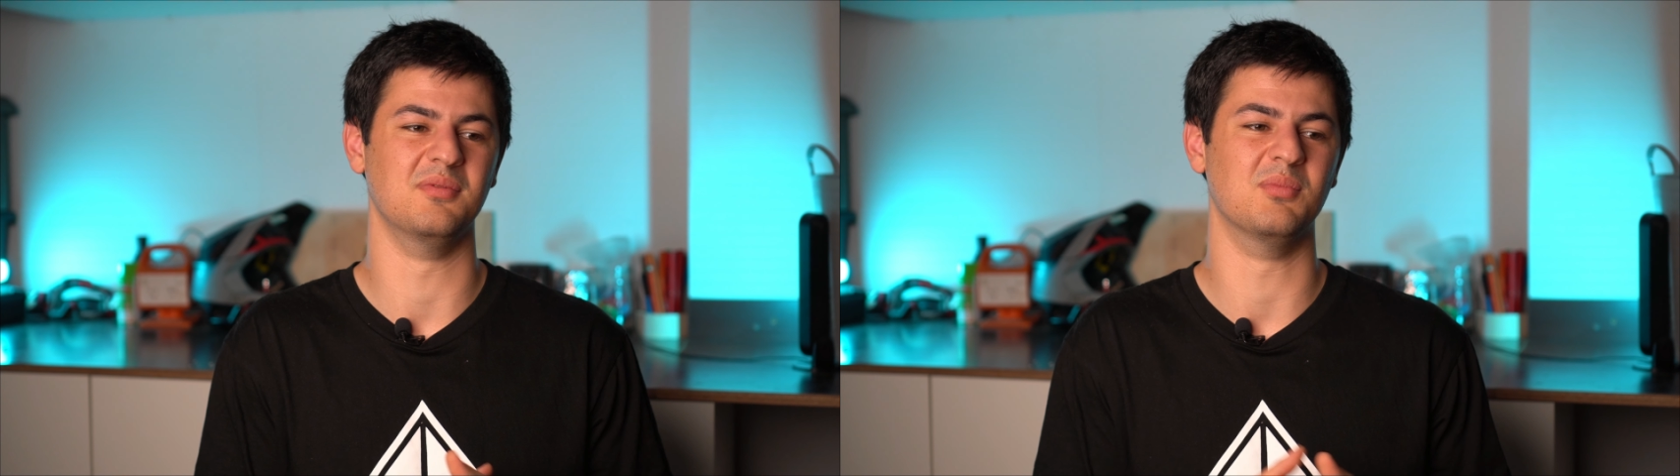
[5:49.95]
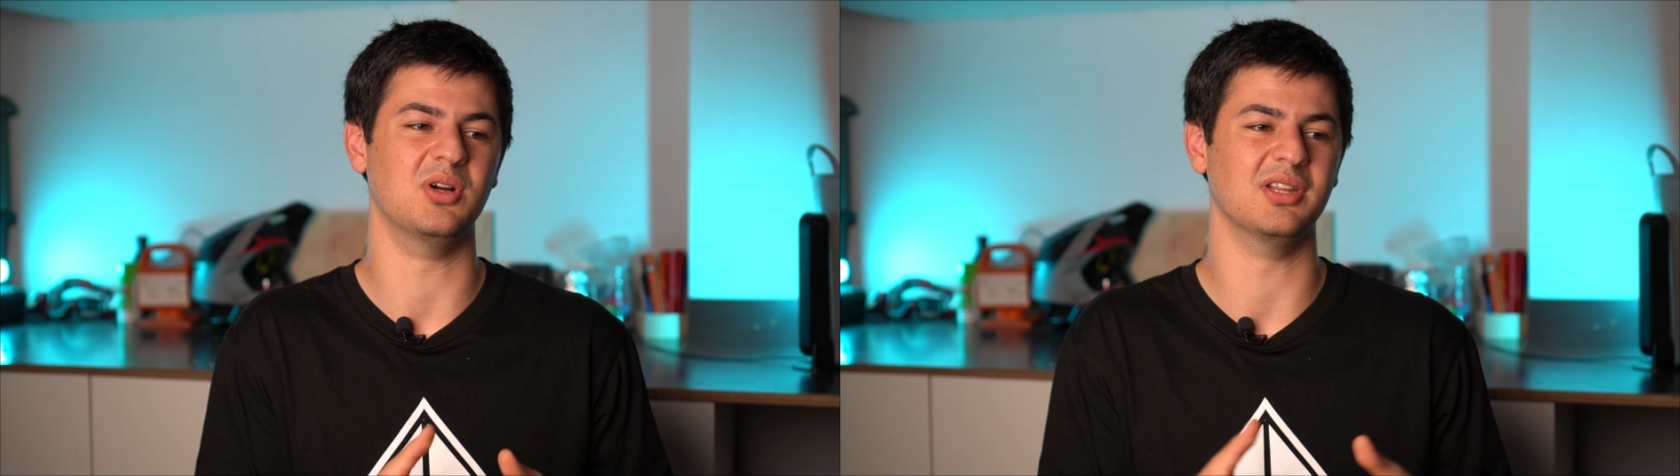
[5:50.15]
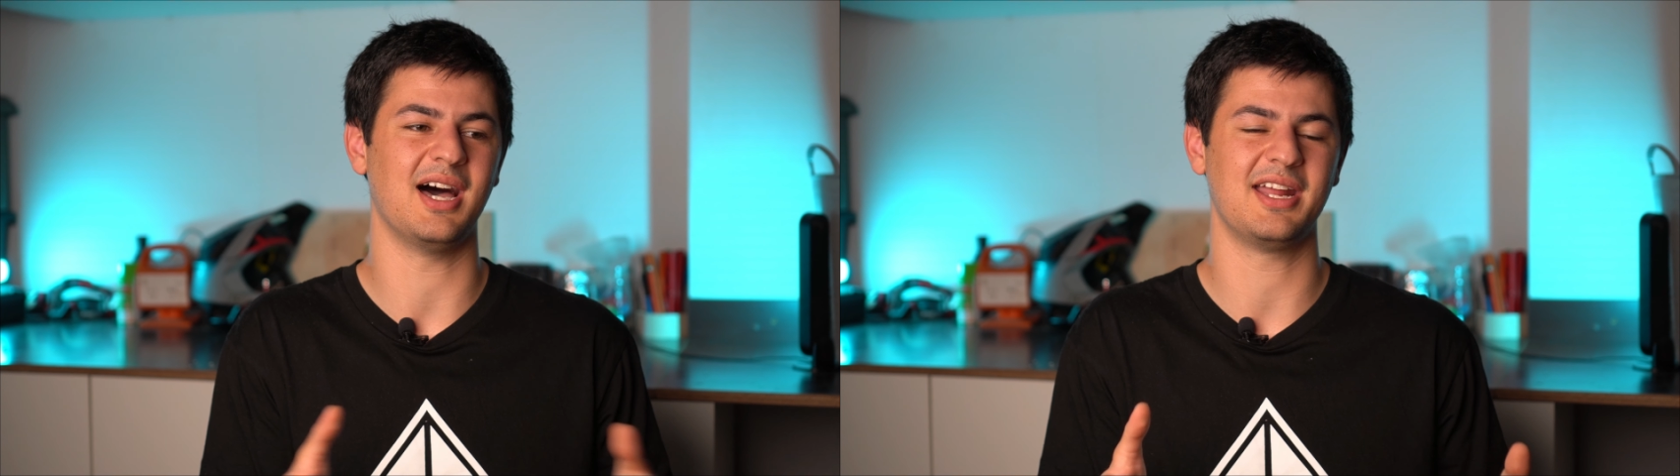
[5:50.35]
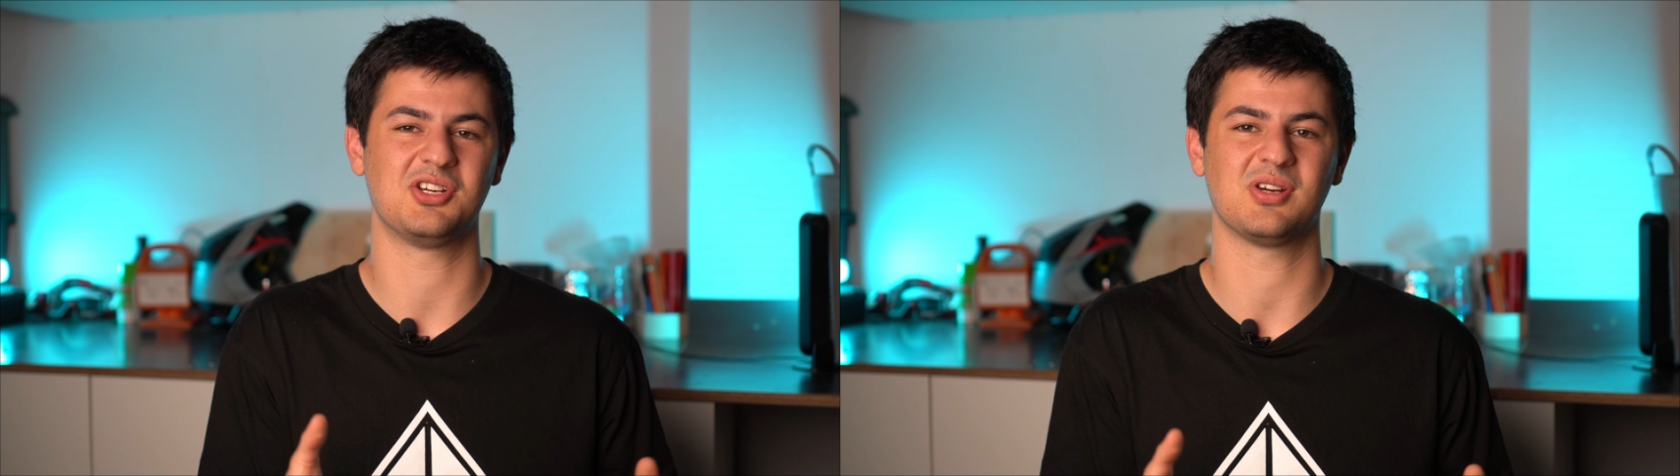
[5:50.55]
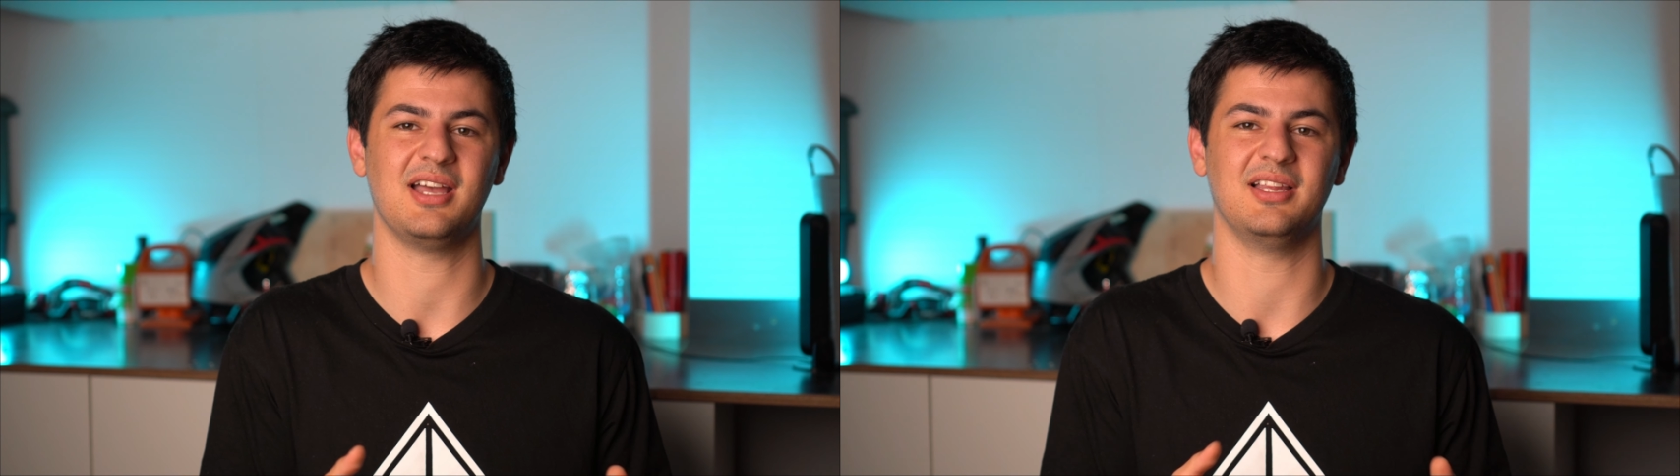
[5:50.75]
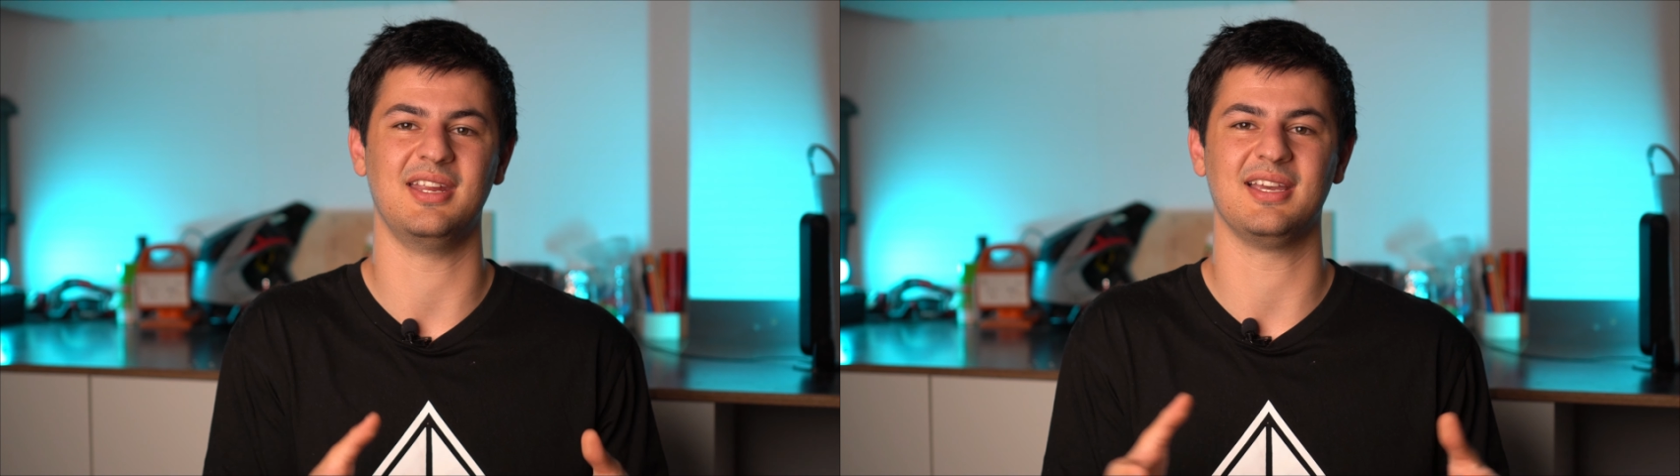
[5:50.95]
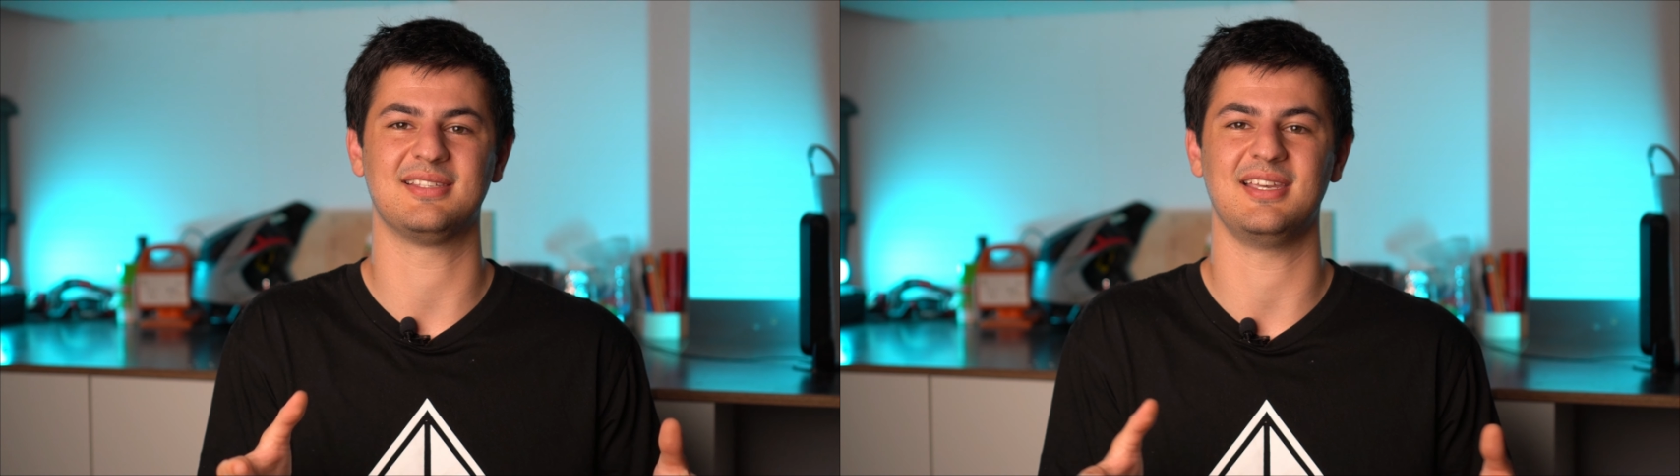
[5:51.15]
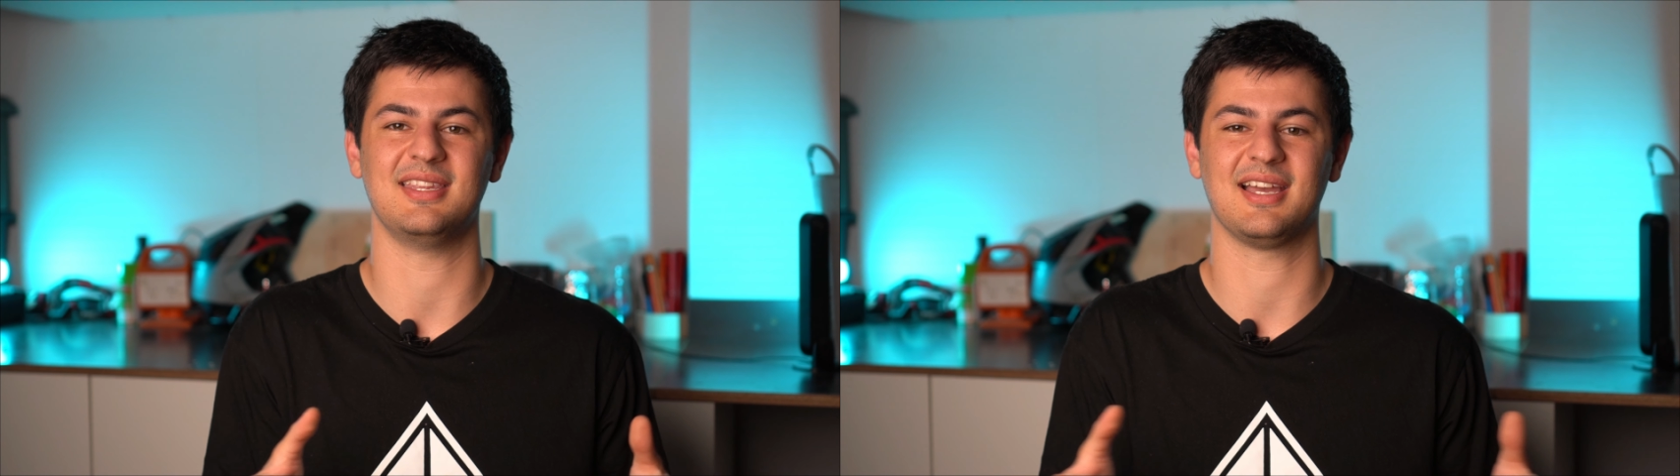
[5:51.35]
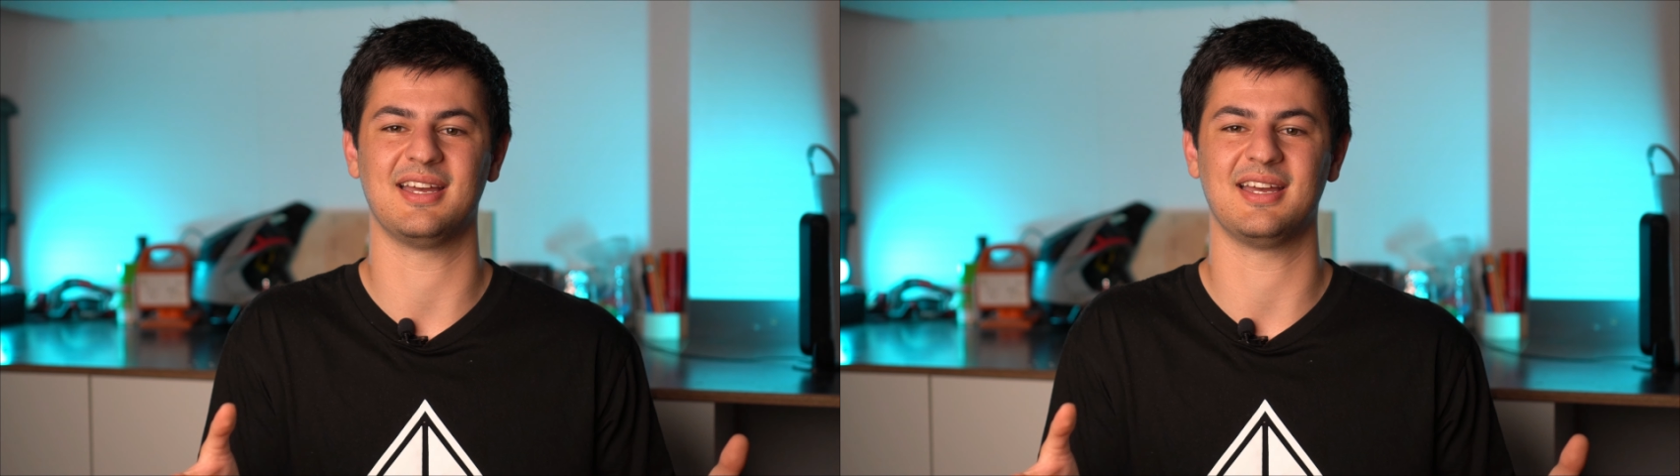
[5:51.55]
more lighter trail and XC and that